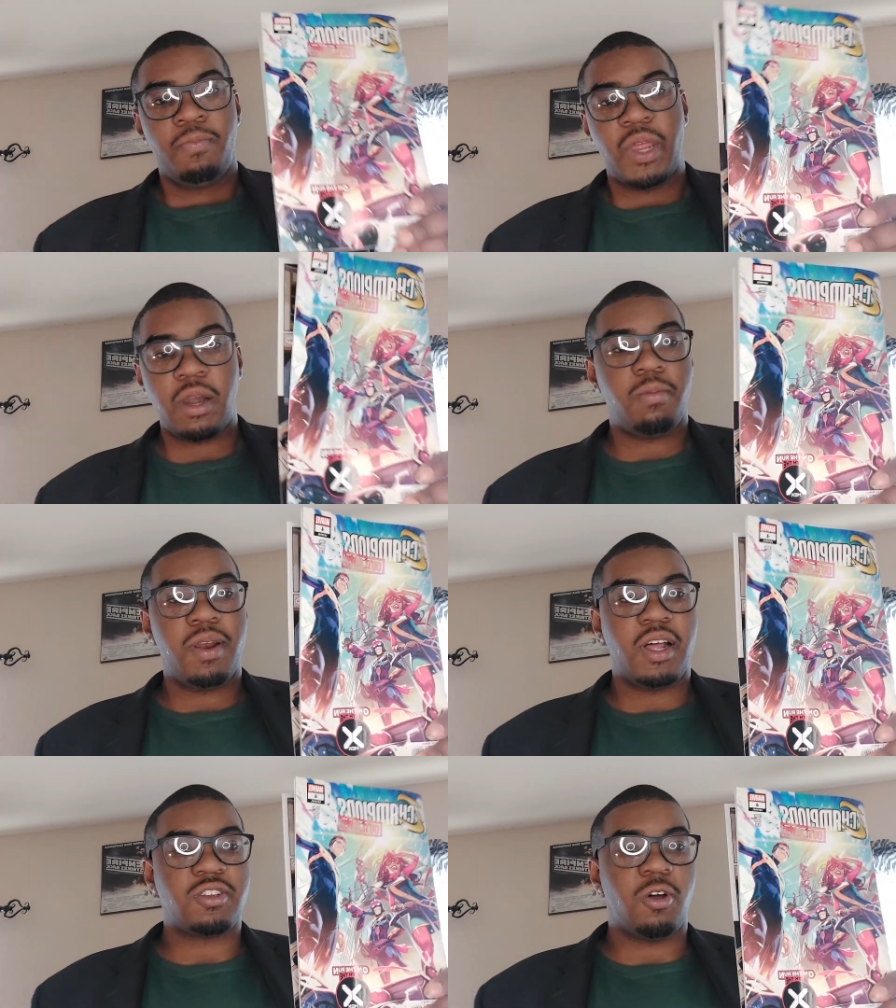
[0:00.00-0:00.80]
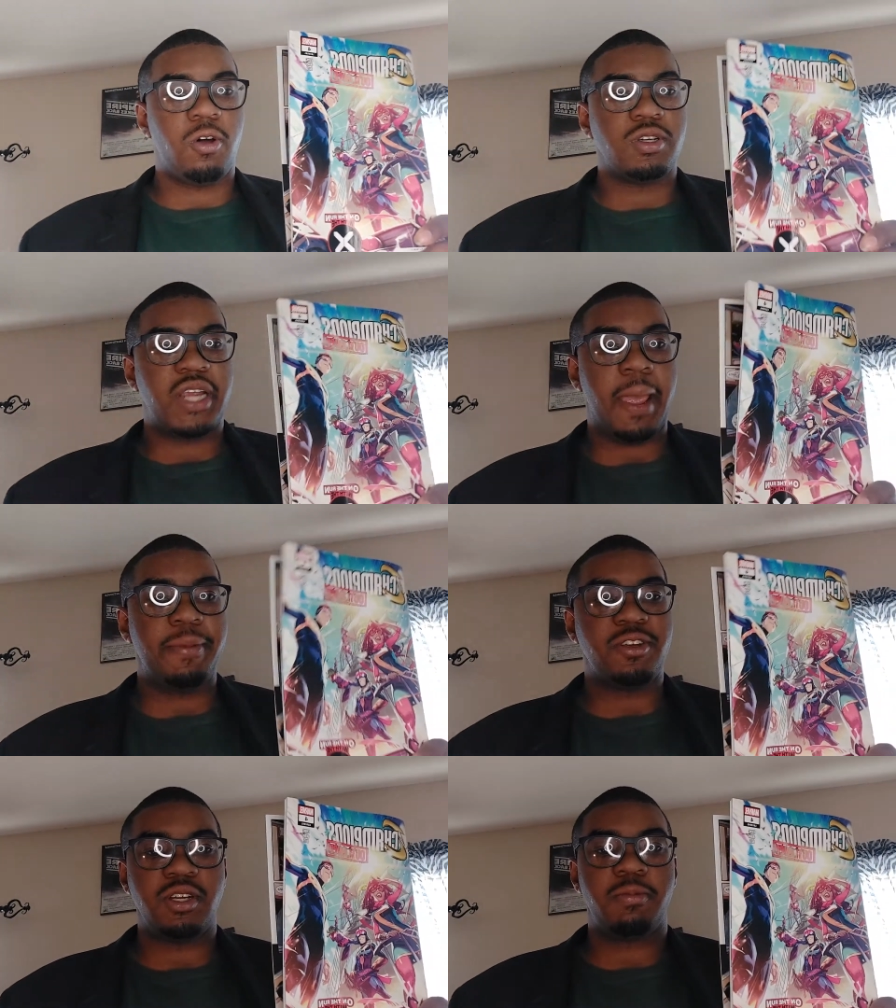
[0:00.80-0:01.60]
there are my notes on
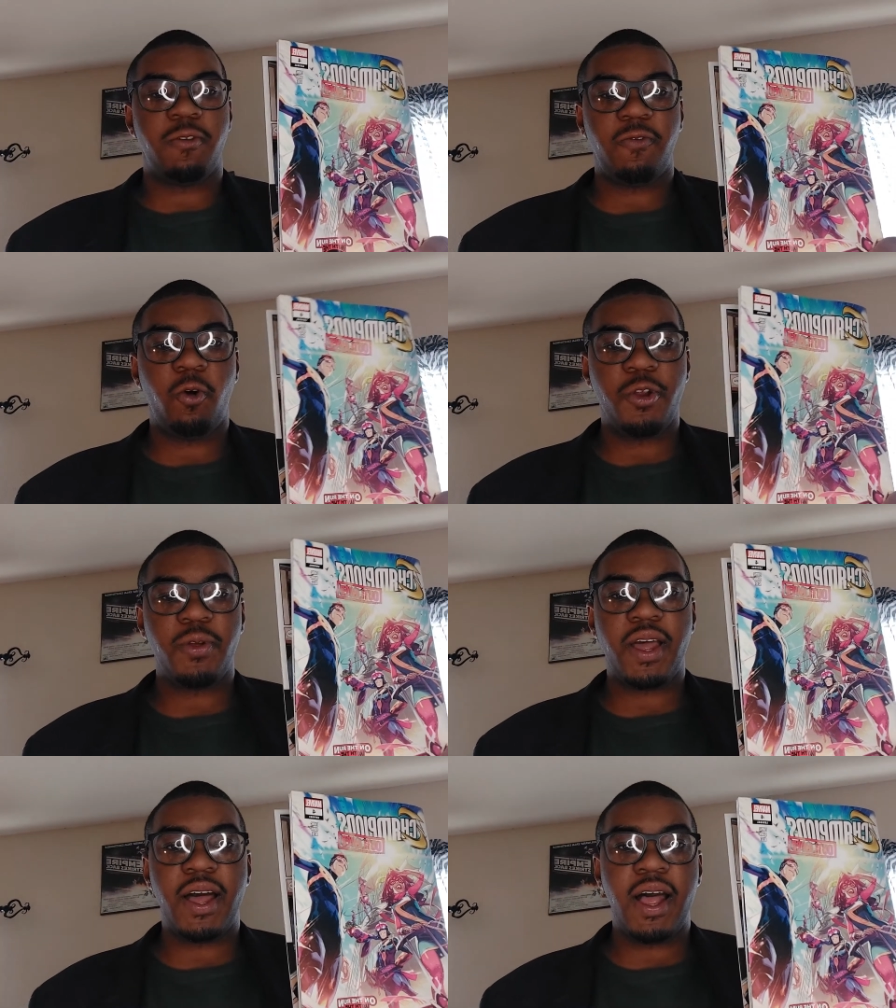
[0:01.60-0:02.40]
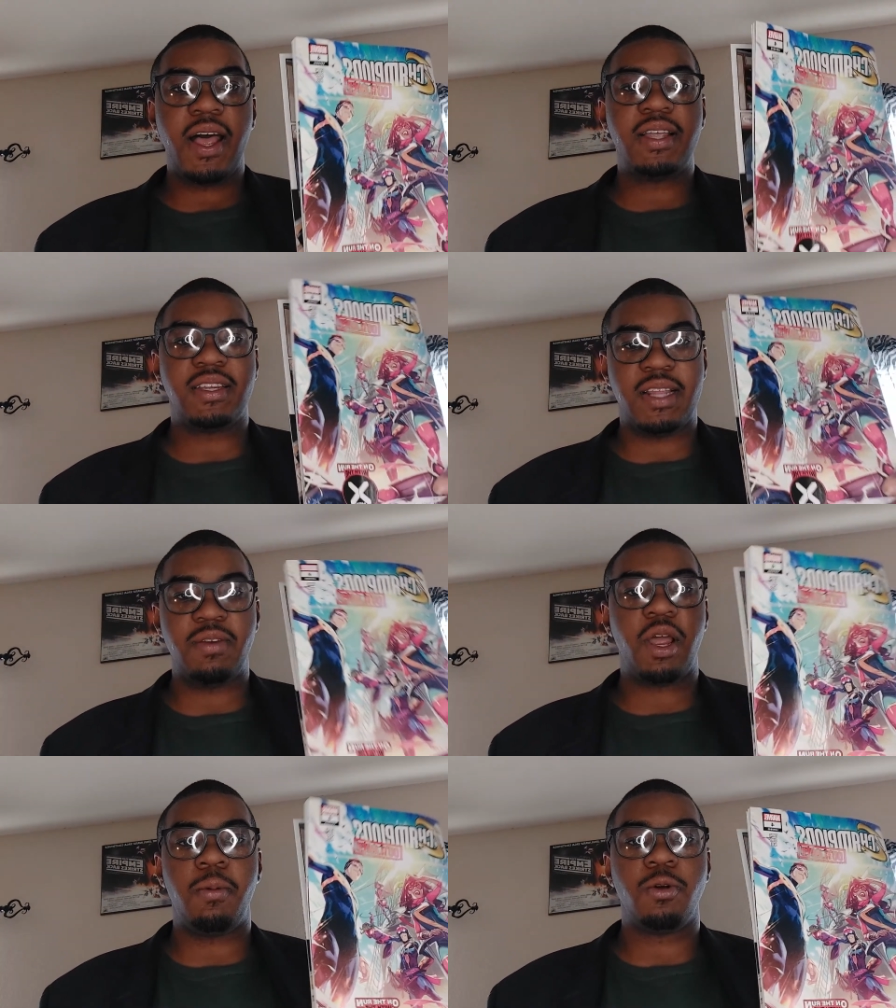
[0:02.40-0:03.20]
championship number four, you guys. Let
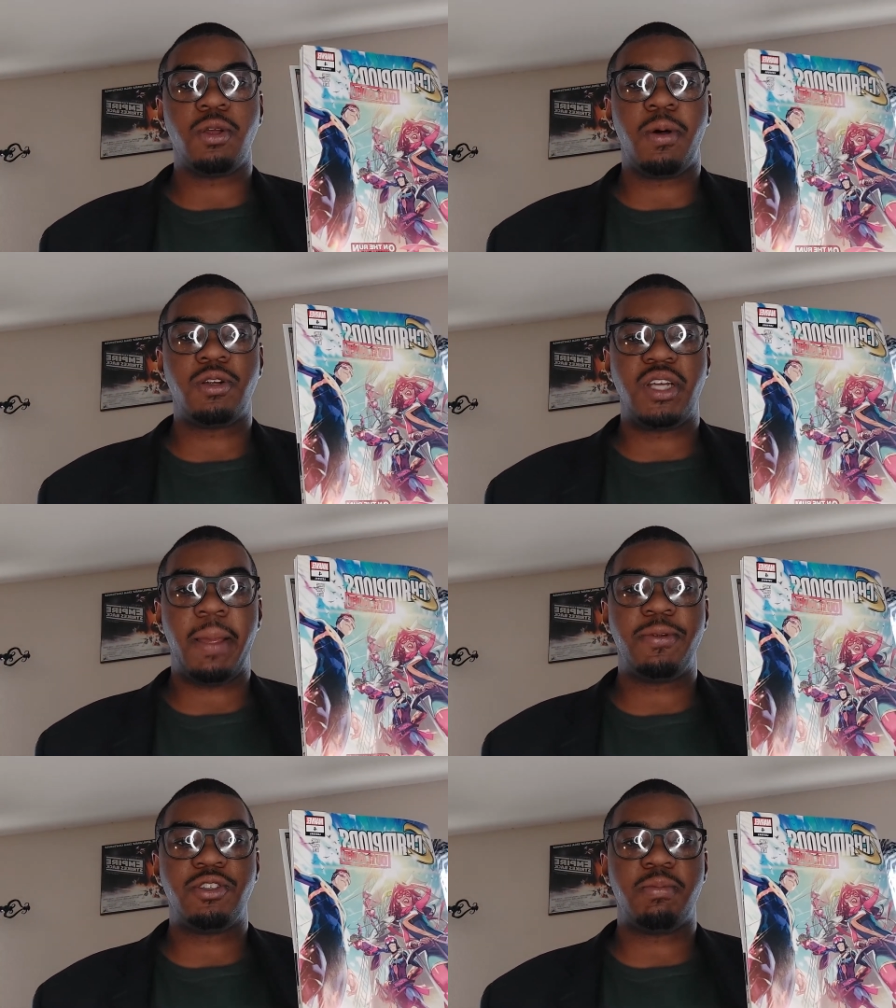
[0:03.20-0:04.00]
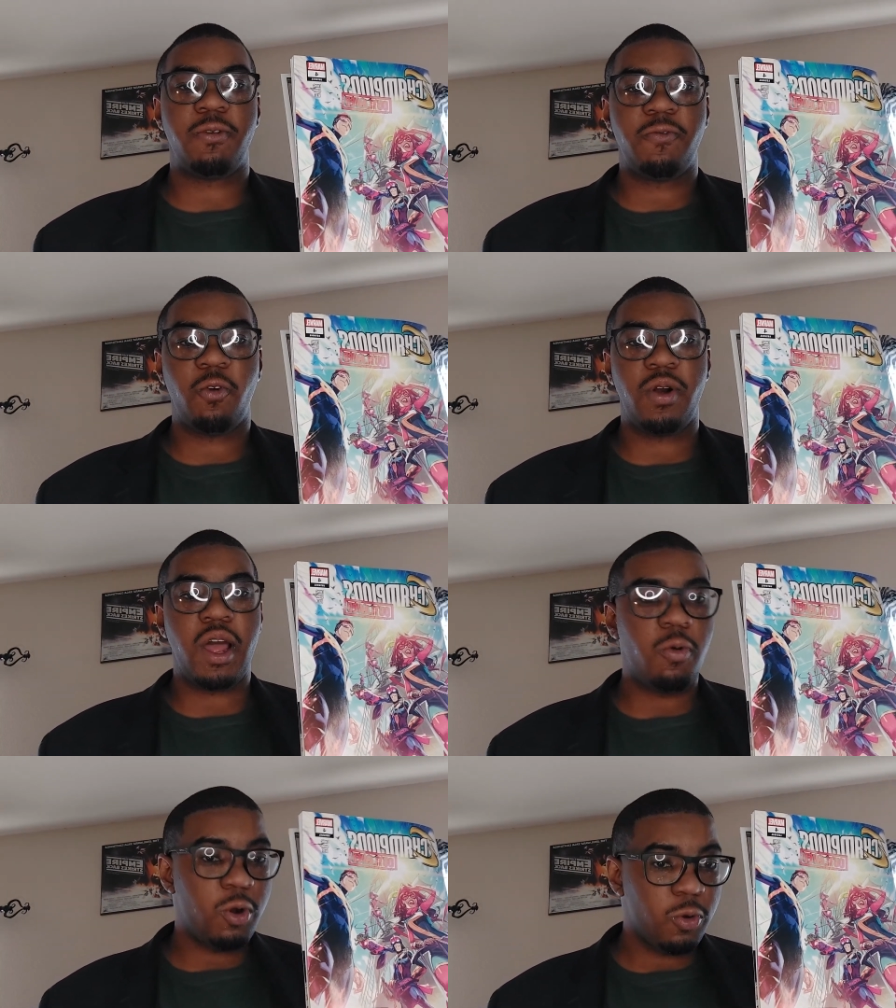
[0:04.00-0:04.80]
the comments about championship number four,
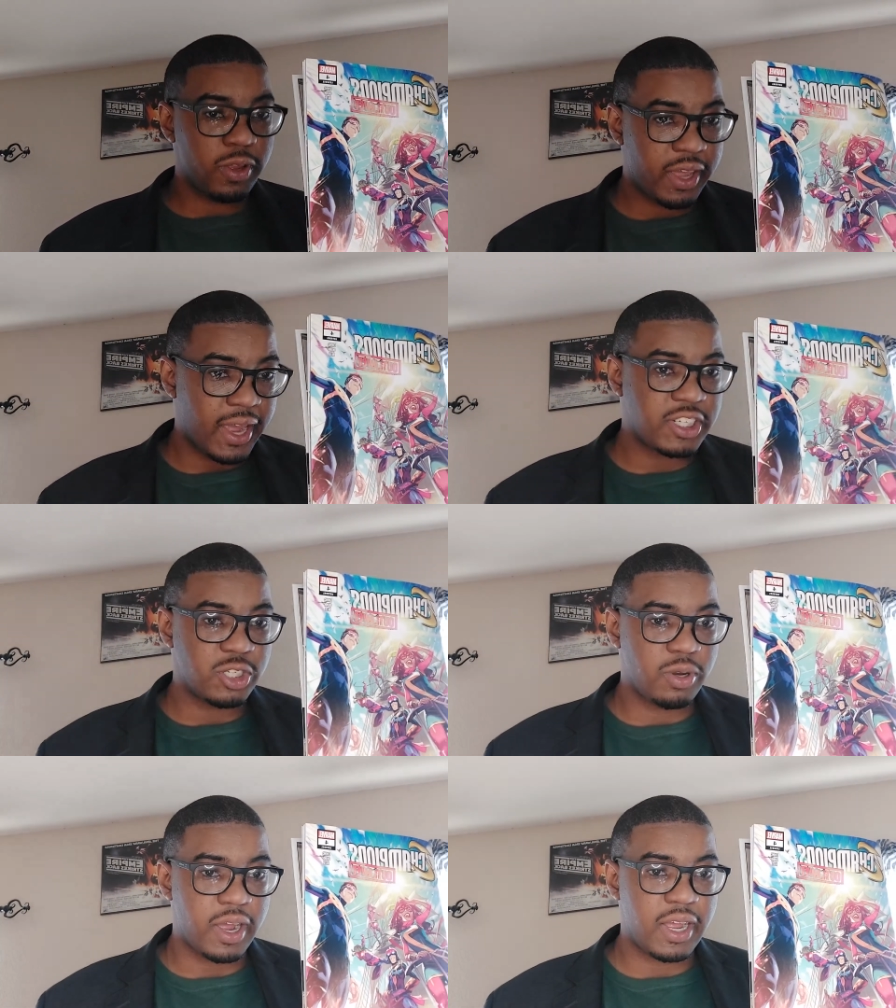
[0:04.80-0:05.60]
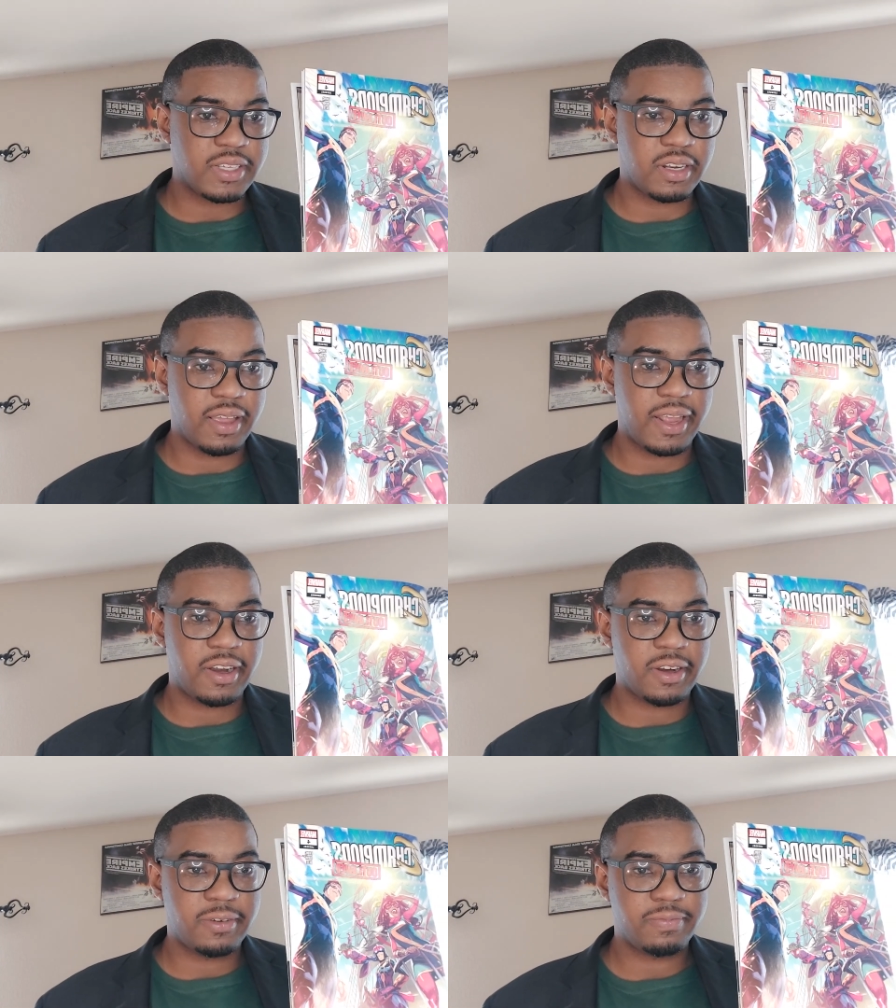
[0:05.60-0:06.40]
and I will catch you guys
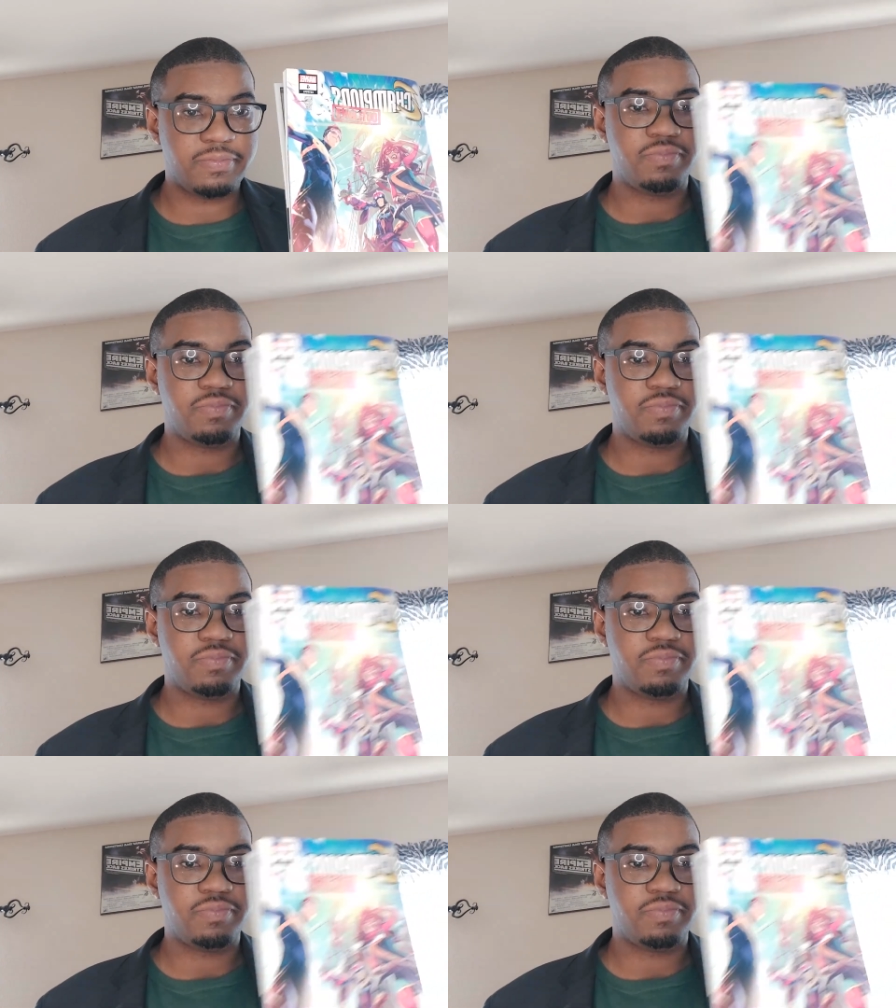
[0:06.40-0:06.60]
later.